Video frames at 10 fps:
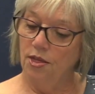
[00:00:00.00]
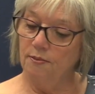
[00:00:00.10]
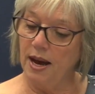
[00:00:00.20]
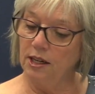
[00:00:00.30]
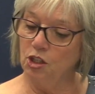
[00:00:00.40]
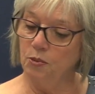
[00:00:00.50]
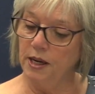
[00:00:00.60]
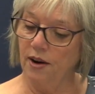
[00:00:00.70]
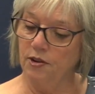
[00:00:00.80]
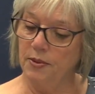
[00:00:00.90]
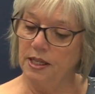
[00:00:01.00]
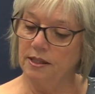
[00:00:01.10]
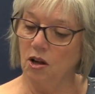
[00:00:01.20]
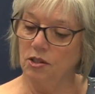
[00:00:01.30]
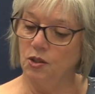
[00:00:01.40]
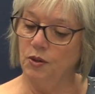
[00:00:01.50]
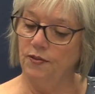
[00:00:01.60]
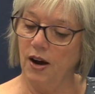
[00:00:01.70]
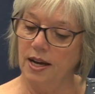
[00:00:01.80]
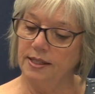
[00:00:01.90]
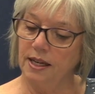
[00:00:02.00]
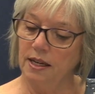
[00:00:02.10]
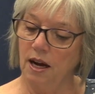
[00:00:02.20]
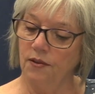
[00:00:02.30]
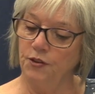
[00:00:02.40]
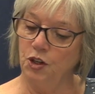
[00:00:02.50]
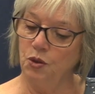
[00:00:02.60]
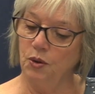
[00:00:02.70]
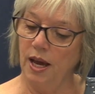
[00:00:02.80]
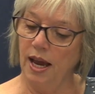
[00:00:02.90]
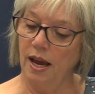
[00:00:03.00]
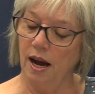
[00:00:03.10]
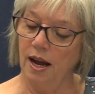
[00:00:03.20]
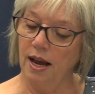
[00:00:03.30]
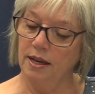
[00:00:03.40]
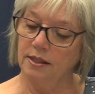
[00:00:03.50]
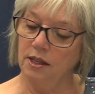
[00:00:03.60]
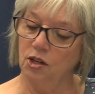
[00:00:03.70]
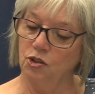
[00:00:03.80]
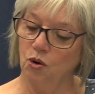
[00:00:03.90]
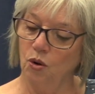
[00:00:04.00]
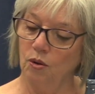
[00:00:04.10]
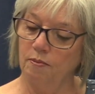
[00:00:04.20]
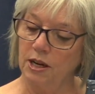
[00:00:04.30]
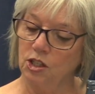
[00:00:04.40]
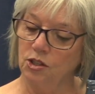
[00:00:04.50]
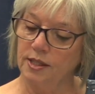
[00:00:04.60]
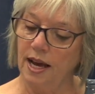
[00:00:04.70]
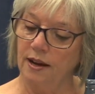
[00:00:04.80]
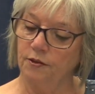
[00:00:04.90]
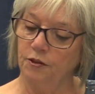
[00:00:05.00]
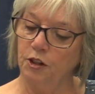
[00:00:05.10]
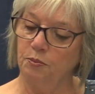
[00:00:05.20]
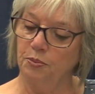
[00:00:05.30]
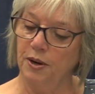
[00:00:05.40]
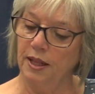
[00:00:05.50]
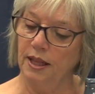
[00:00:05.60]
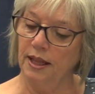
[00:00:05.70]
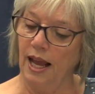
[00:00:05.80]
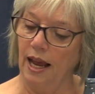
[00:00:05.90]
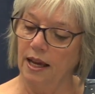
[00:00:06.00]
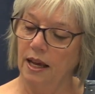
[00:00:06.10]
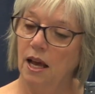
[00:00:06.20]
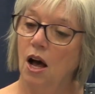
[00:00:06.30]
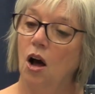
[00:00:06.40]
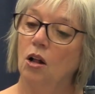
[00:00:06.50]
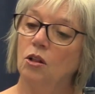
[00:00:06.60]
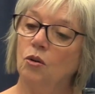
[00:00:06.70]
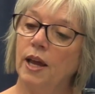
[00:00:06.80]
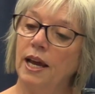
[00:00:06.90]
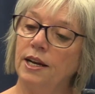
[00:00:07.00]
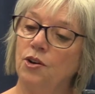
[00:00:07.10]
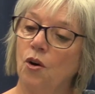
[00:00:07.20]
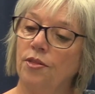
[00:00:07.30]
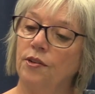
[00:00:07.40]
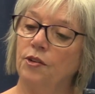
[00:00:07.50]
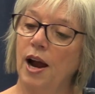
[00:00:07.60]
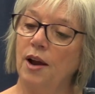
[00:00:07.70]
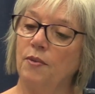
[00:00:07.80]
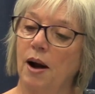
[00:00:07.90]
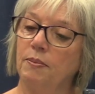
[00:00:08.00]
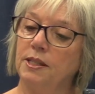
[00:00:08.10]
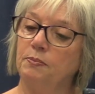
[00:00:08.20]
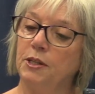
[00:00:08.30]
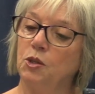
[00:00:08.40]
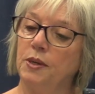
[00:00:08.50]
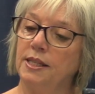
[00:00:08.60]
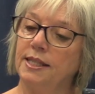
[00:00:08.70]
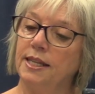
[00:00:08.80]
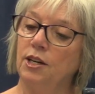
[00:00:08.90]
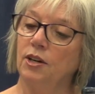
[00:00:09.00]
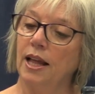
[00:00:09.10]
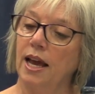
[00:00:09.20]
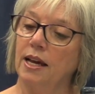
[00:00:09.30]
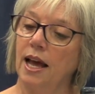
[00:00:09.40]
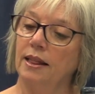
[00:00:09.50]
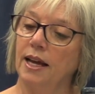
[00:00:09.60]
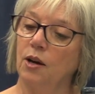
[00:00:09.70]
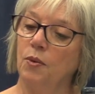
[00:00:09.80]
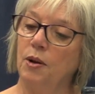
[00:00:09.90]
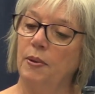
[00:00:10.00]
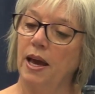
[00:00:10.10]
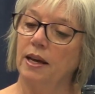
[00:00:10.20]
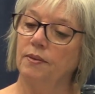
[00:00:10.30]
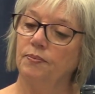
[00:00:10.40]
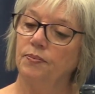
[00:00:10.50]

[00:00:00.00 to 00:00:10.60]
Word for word: The Manitoba government is also advising of new AIS control measures at Footprint Lake, located north of Grand Rapids between Cedar Lake and Lake Winnipeg.